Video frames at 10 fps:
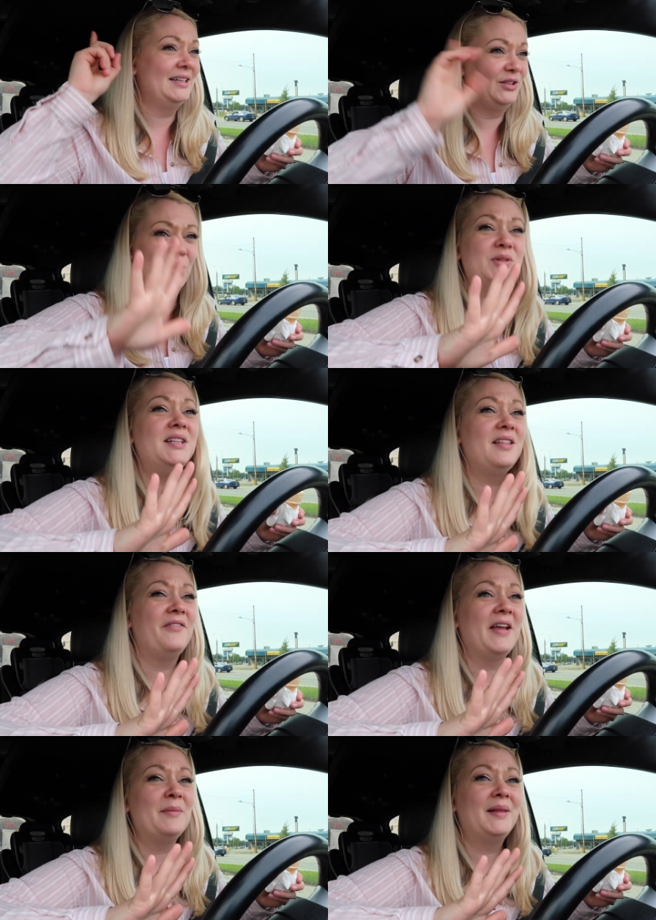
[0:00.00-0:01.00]
go see the
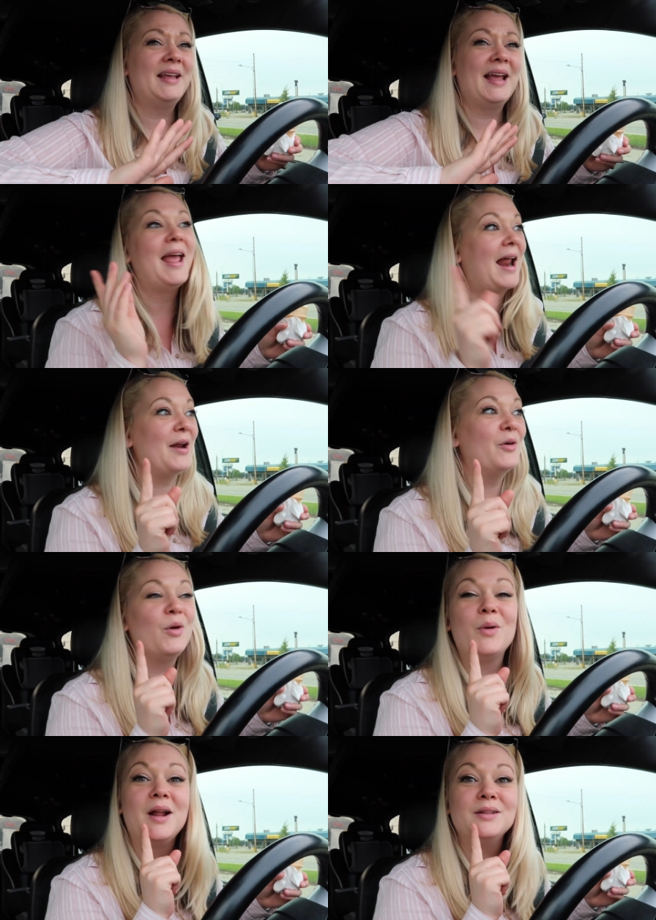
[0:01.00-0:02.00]
family, and I don't
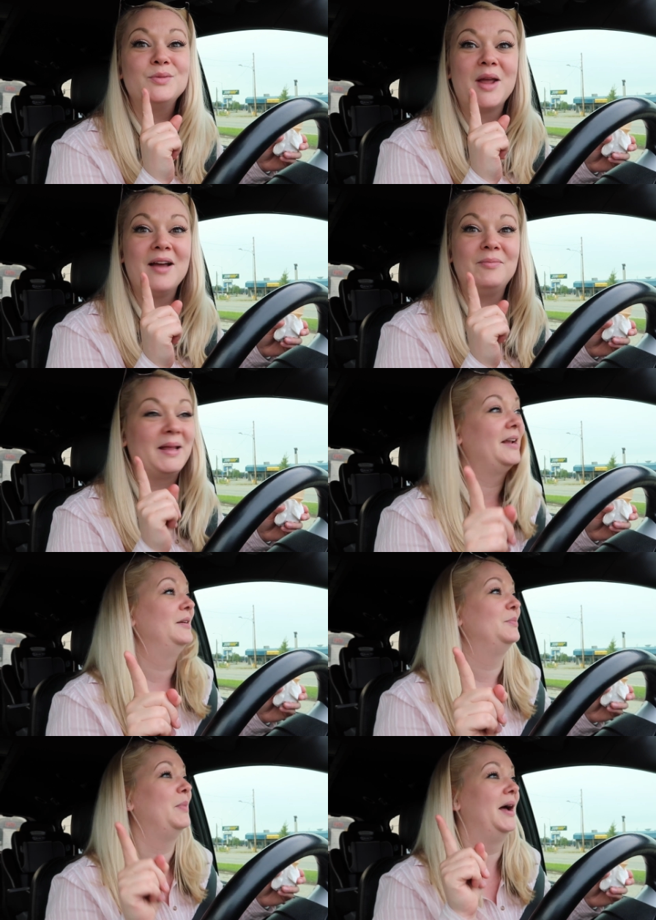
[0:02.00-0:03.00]
know what else we have
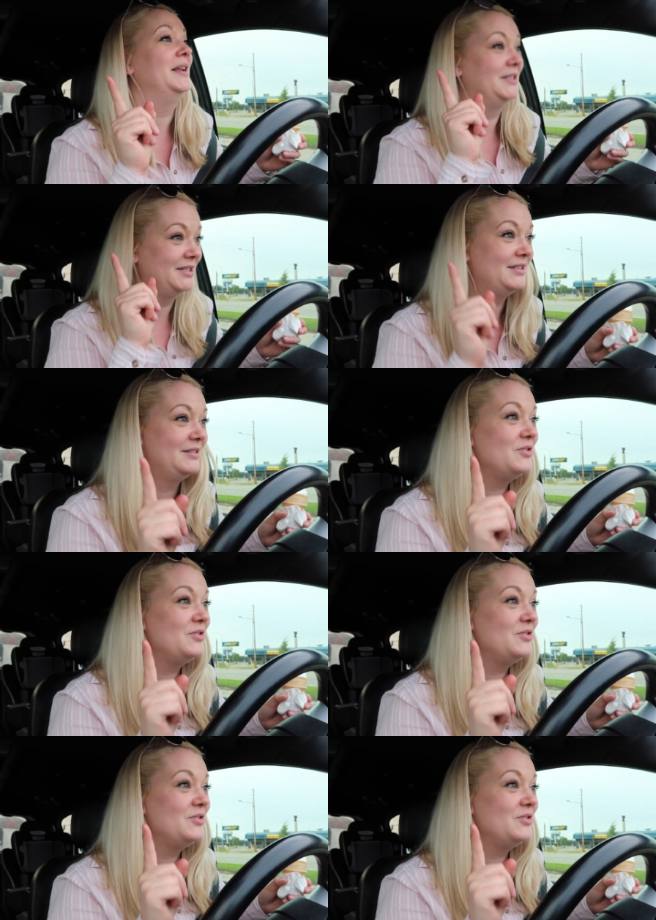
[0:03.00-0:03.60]
planned, but